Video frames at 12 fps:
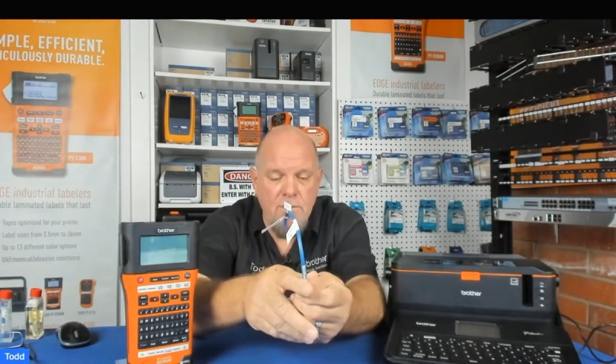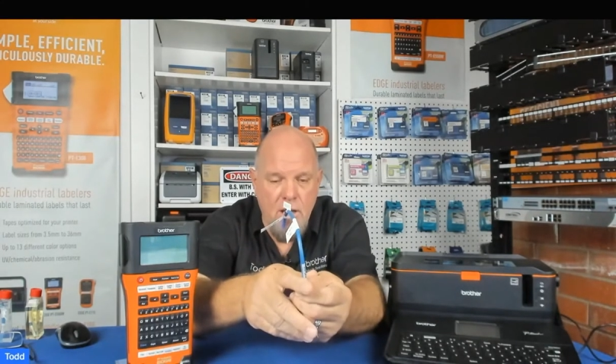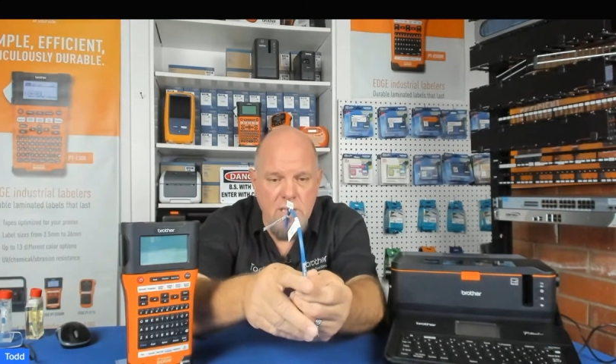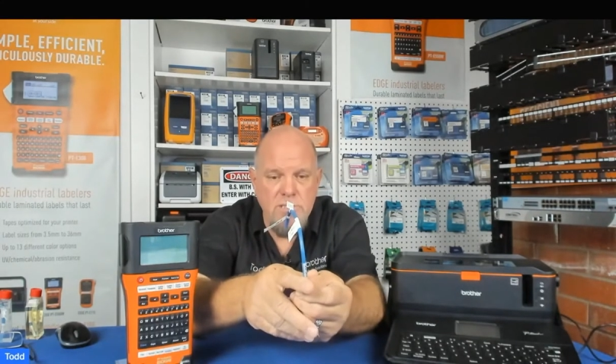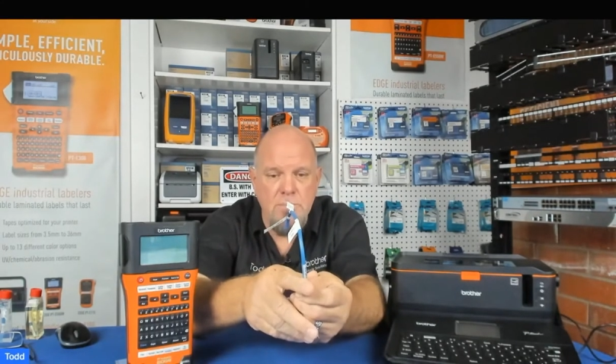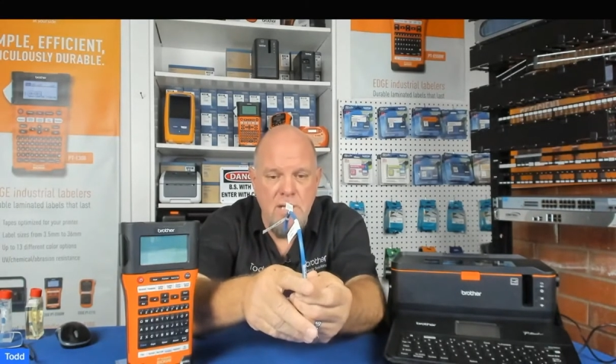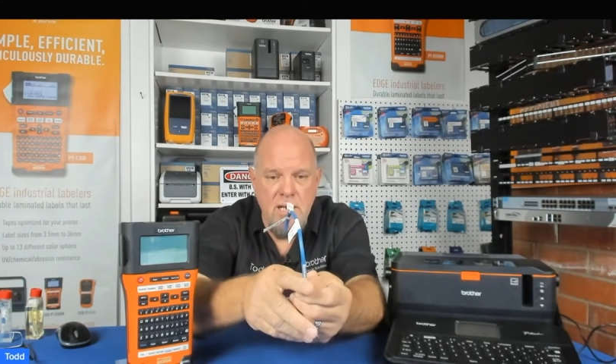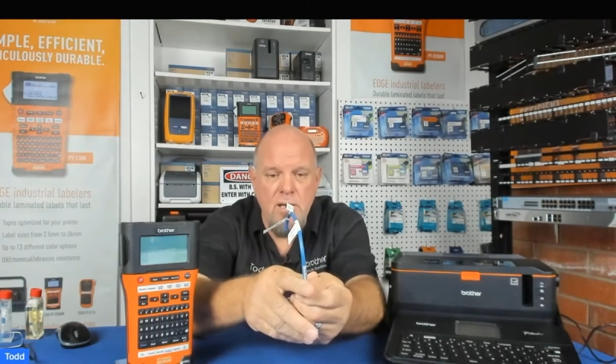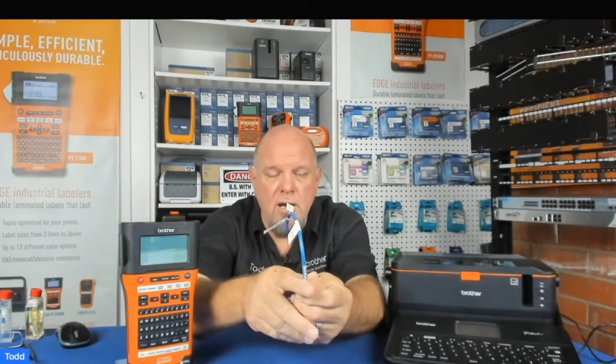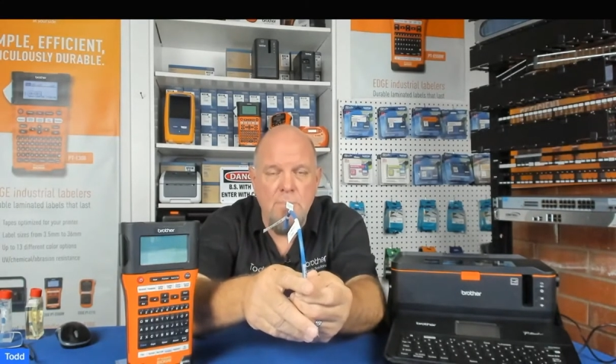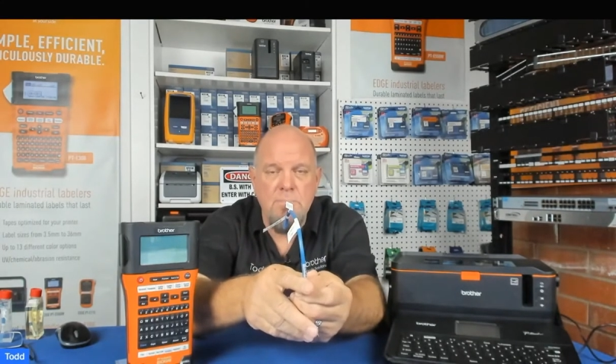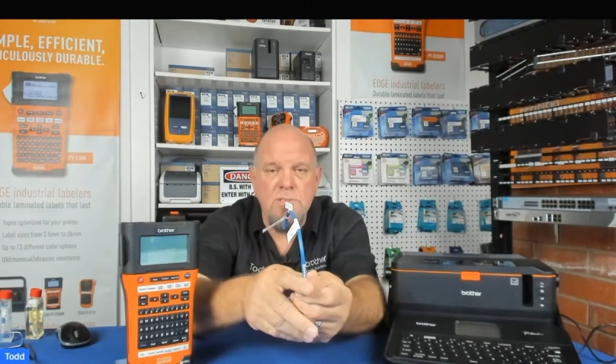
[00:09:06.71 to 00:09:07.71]
lost many
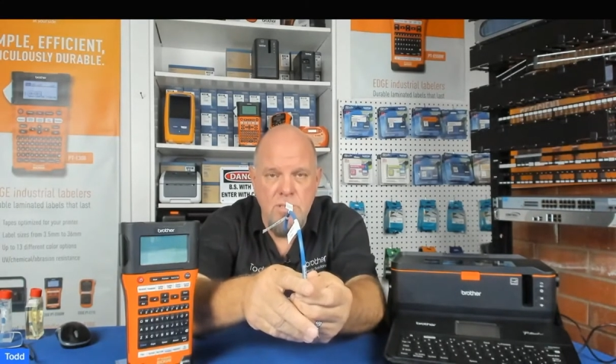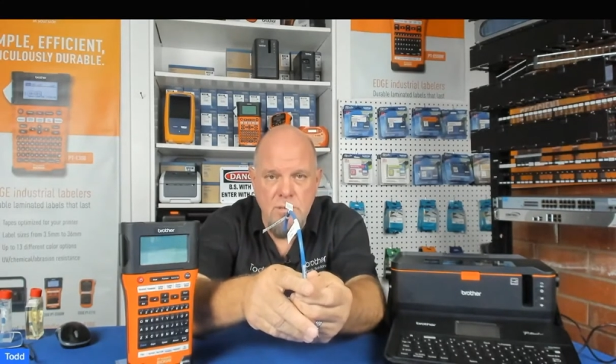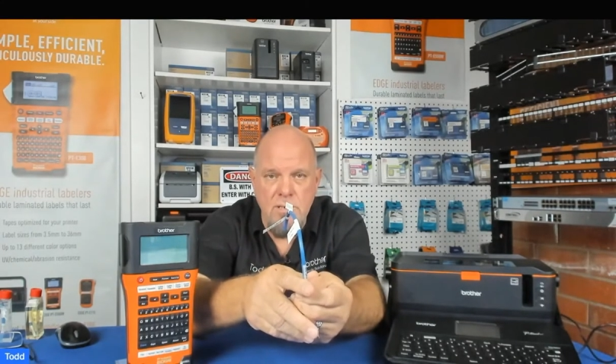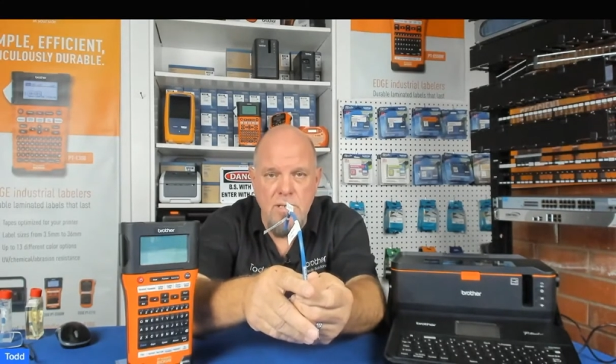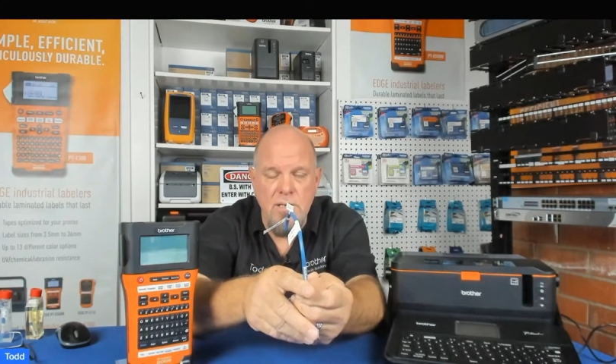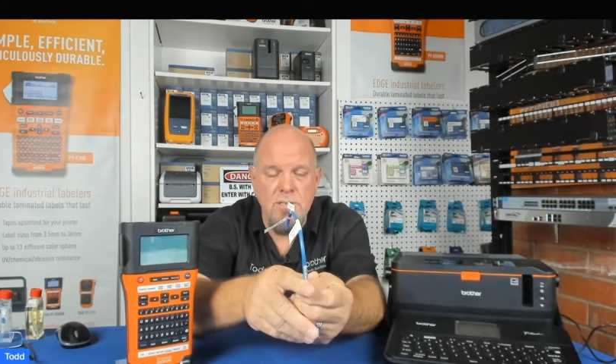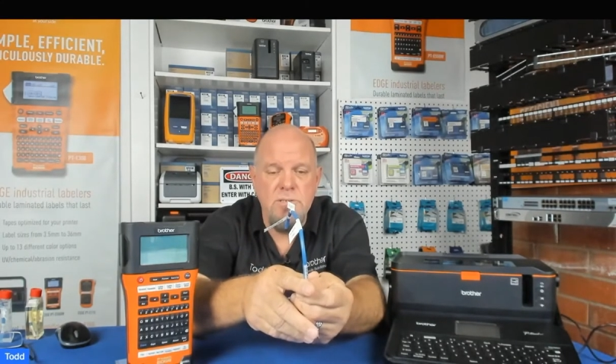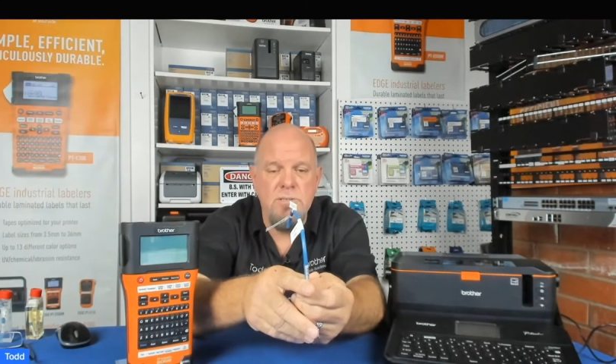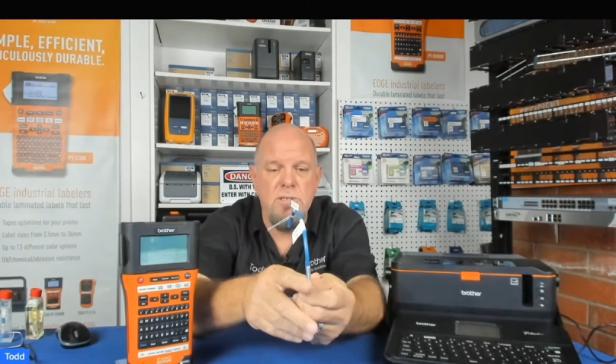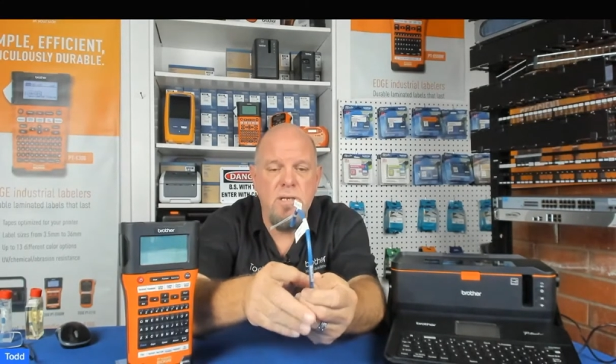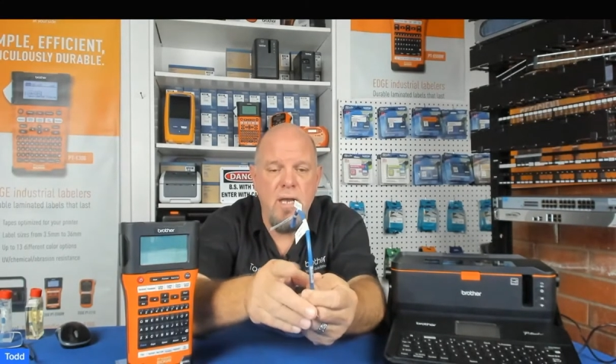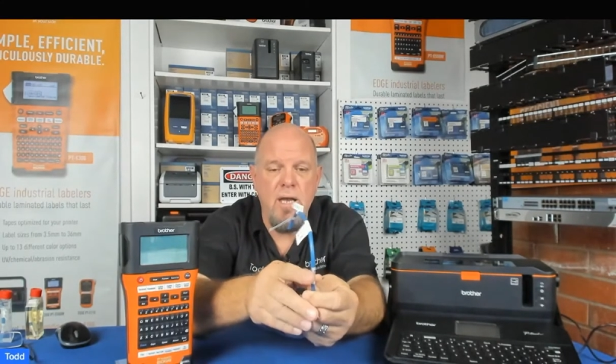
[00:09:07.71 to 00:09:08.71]
opportunities
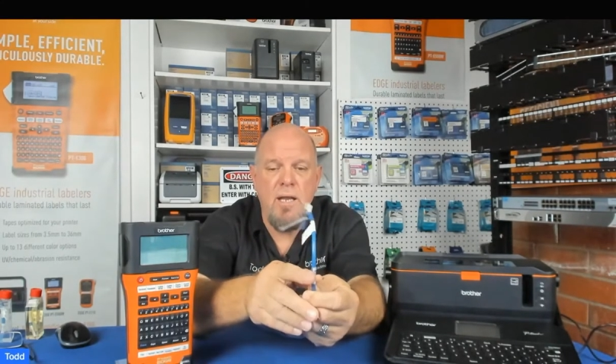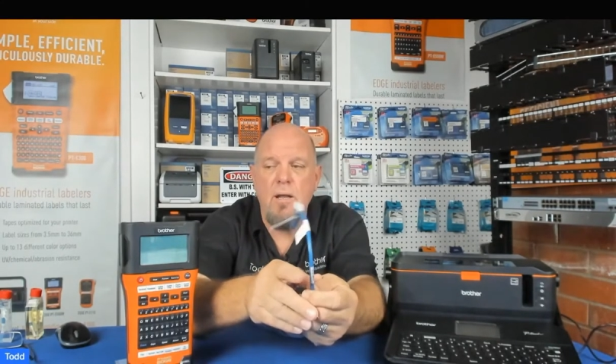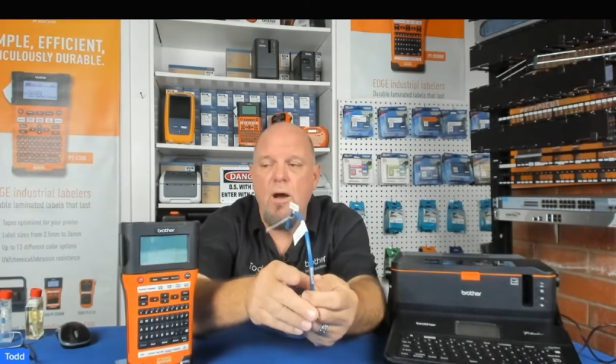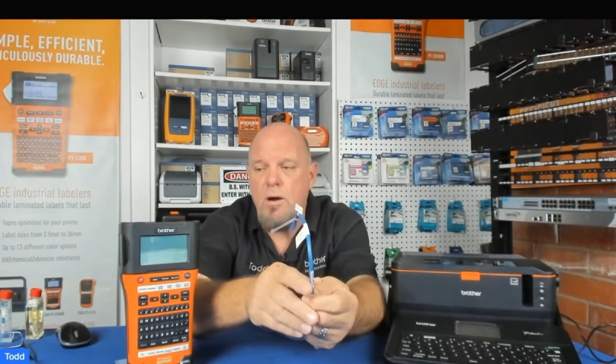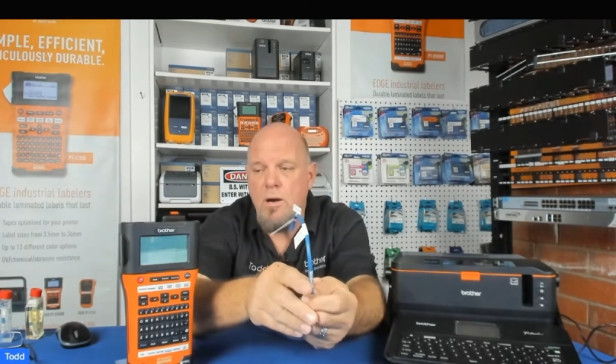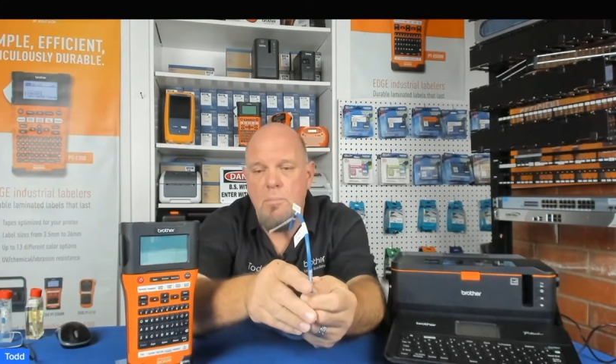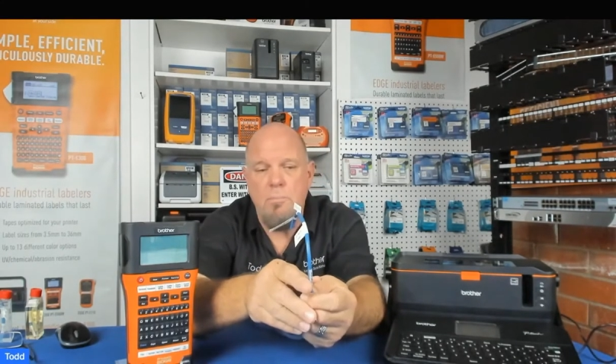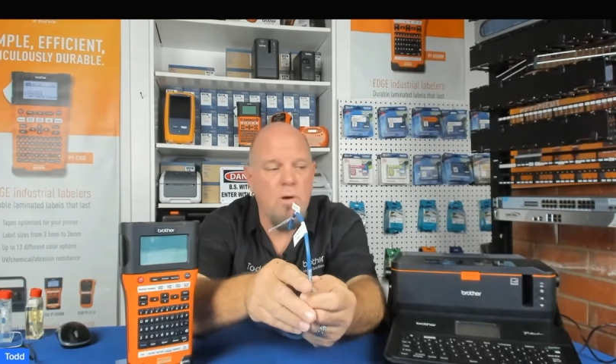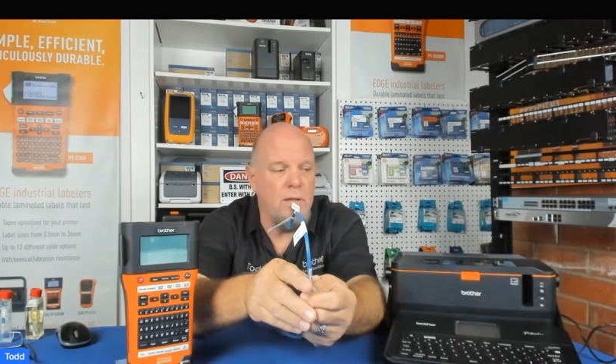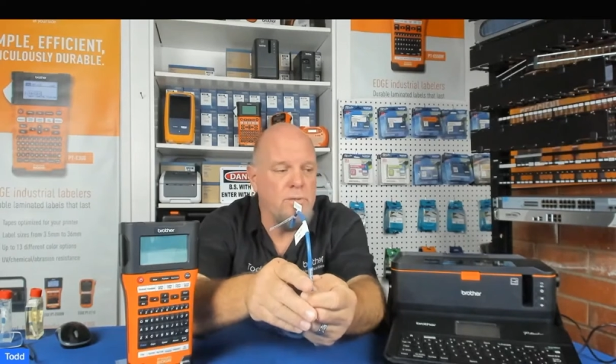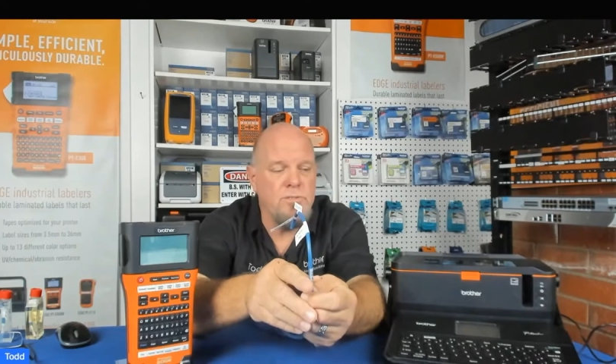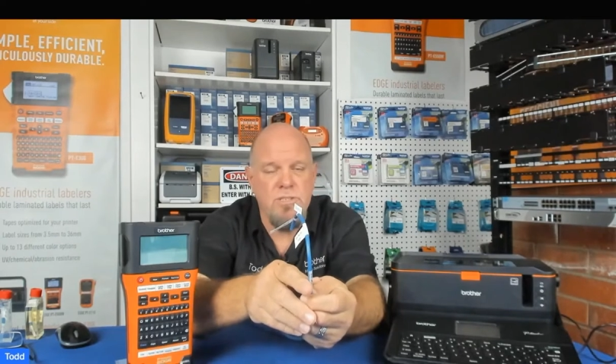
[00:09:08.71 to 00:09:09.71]
to get our
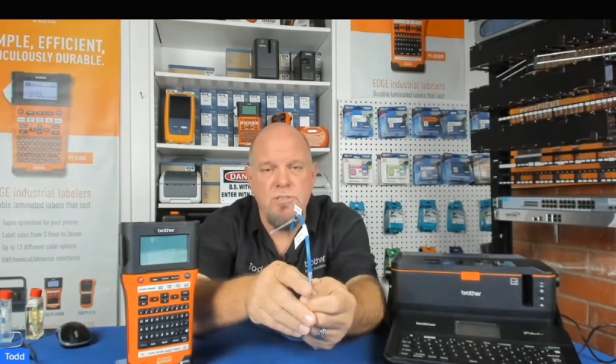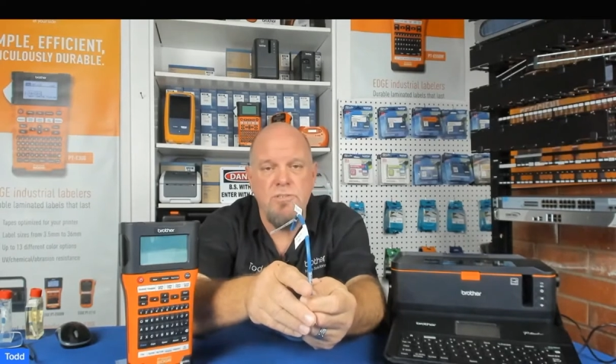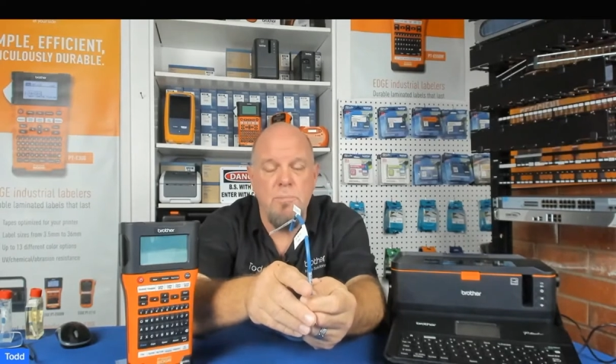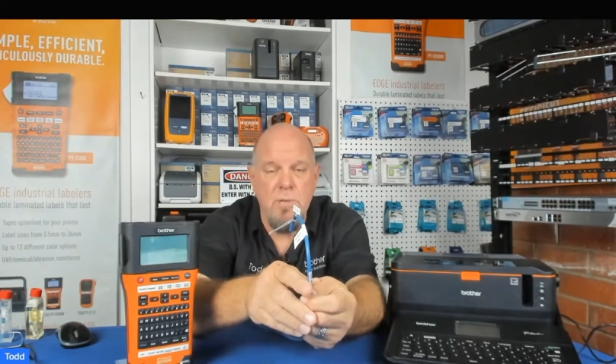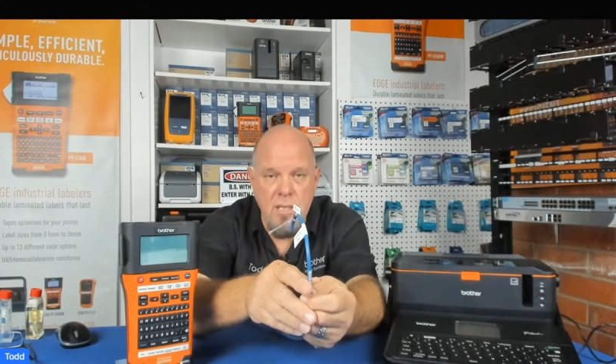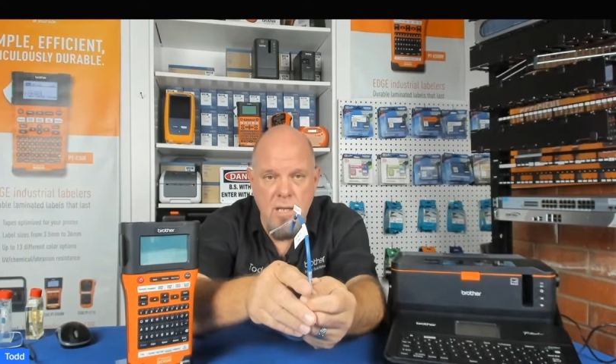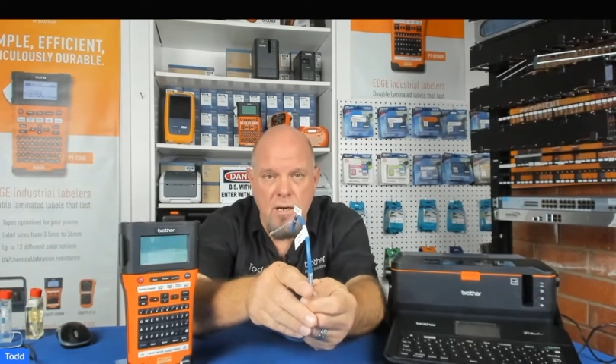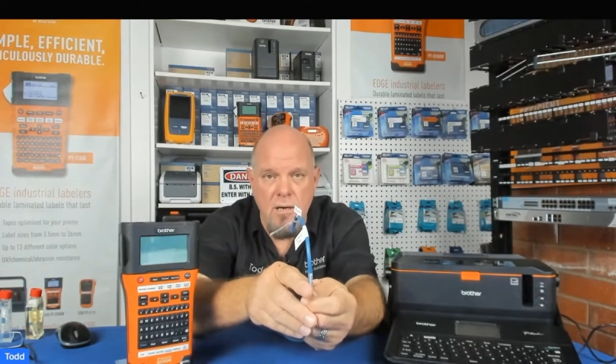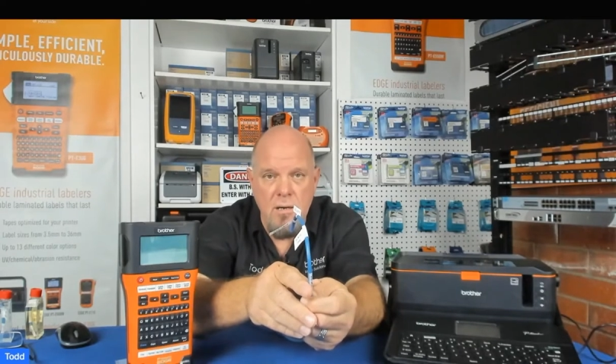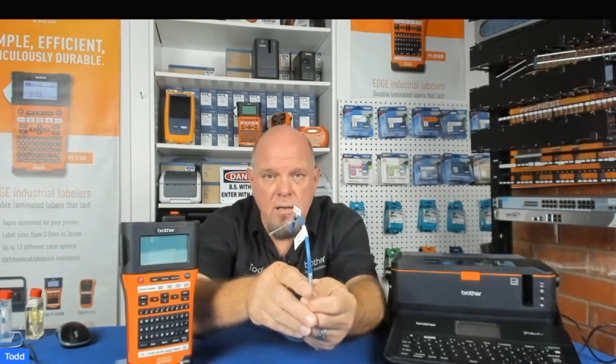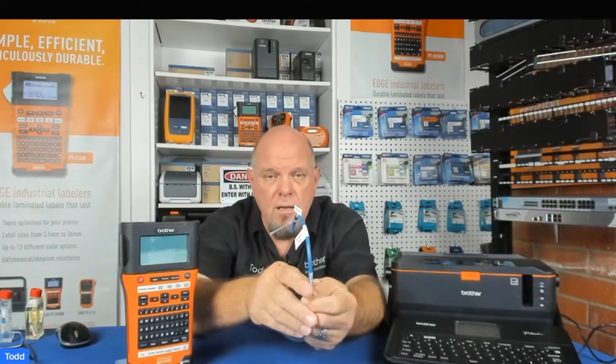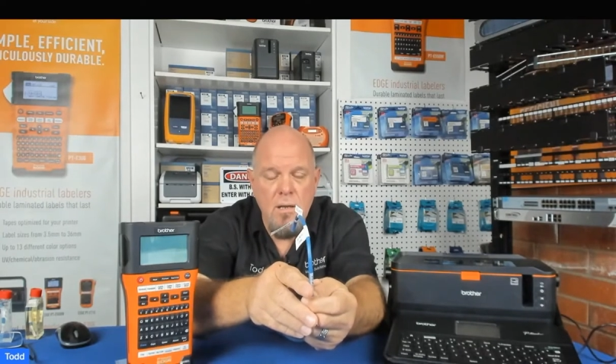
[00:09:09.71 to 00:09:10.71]
brother system in
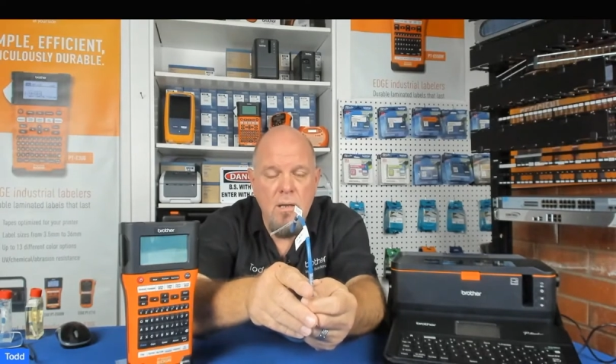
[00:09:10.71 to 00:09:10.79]
there